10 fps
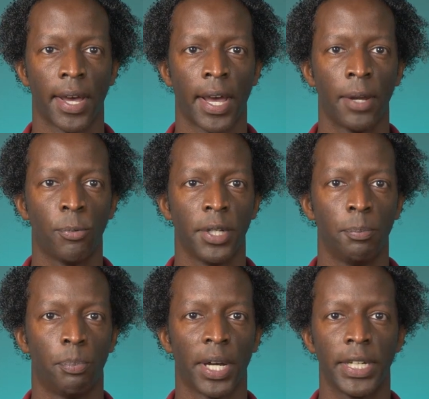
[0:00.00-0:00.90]
I
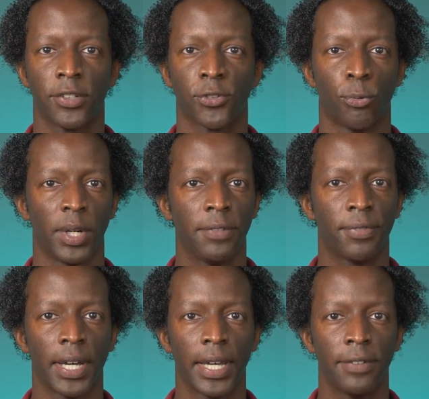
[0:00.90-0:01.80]
would bike
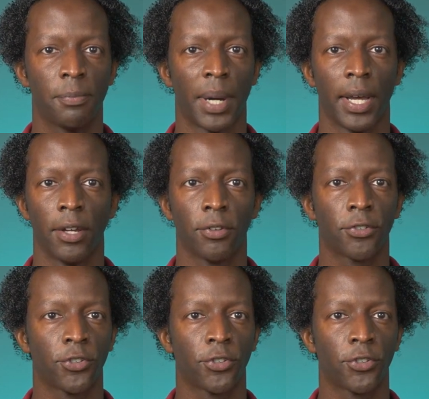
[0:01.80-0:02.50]
25 miles